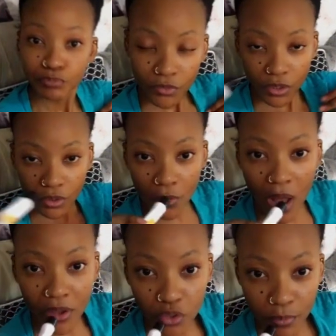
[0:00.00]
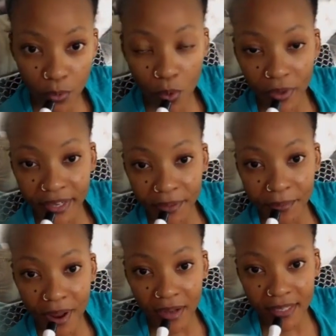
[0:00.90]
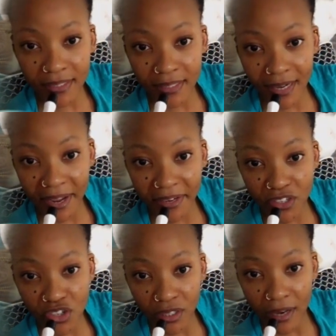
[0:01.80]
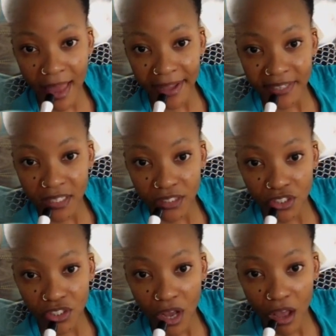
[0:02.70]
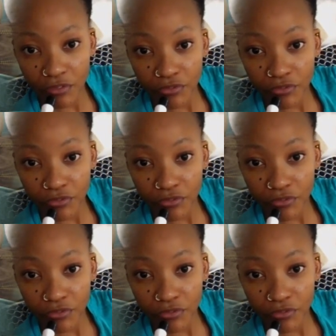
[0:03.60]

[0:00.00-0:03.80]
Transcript: You know how you be walking around as an angel of light and stuff?